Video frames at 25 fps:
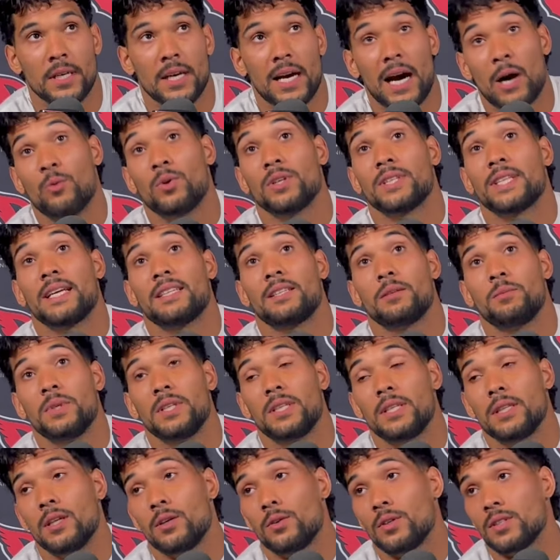I want that to be the
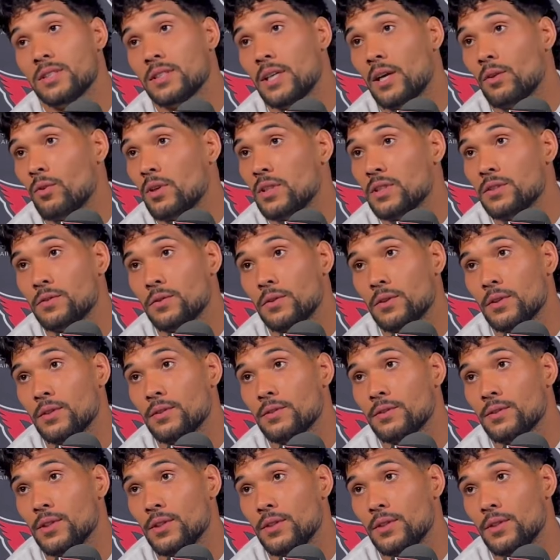lowest I rush for,
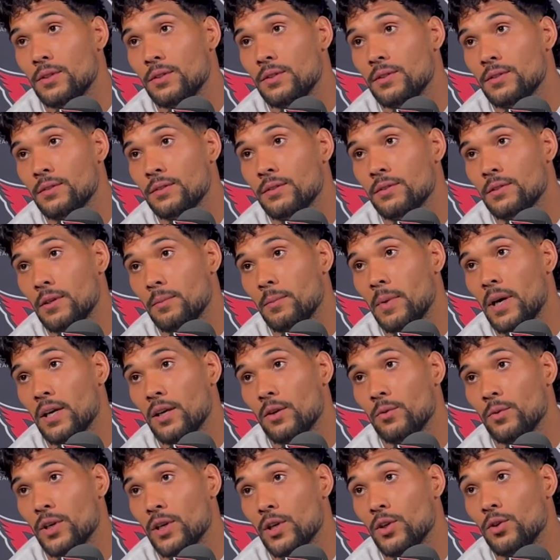in my
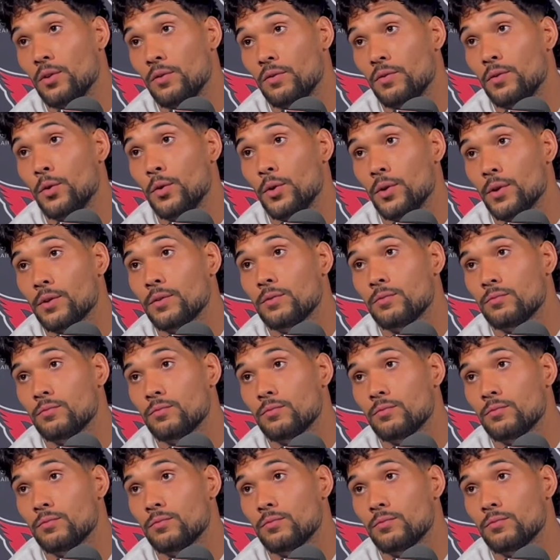career going forward.